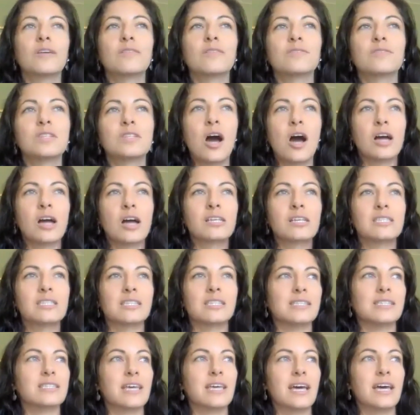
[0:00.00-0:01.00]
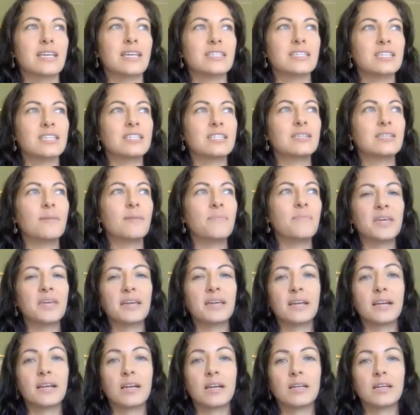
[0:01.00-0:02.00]
we think of toxins as
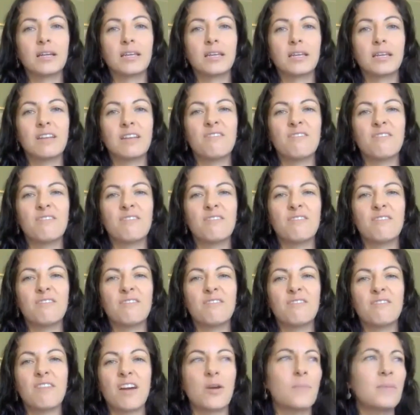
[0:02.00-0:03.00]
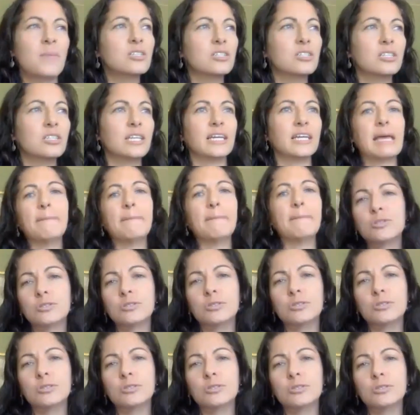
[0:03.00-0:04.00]
something environmental,
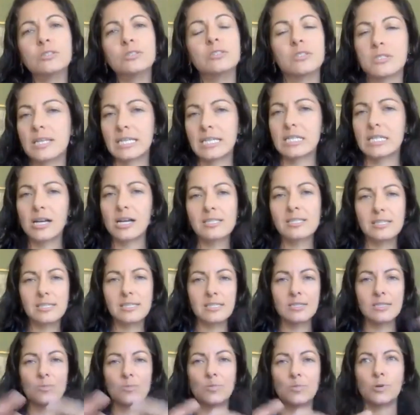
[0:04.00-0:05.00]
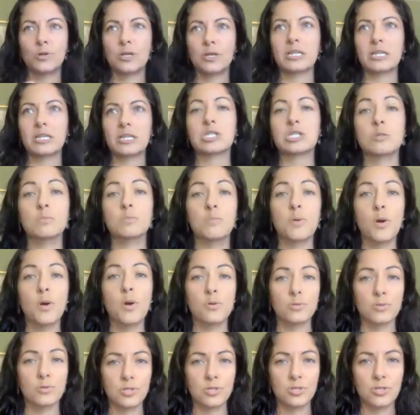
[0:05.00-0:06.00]
like chemicals, like toxins we're
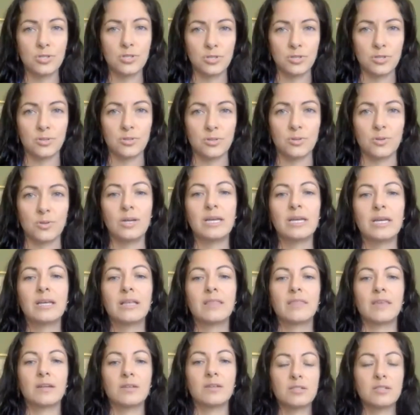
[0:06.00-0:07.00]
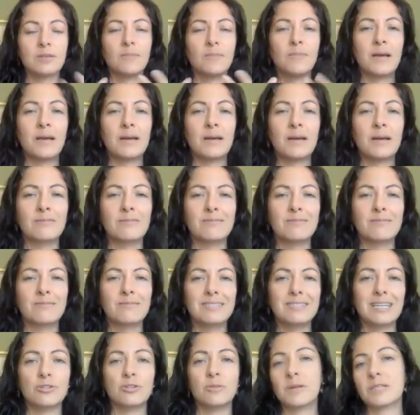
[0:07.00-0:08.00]
exposed to that are somehow
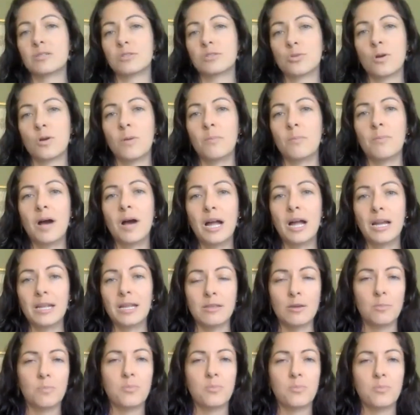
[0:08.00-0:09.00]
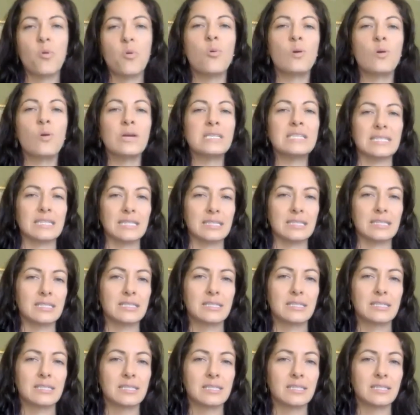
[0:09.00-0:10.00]
detrimental to our body. They're
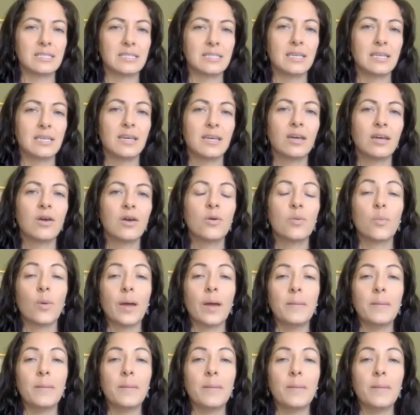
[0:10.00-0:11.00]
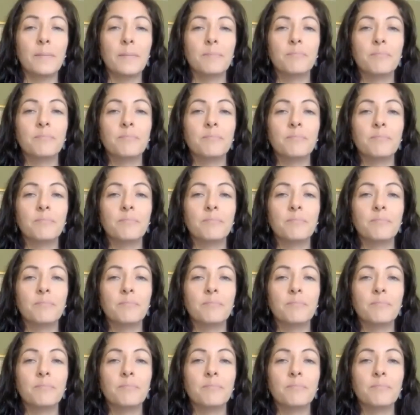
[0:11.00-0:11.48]
poisons, right?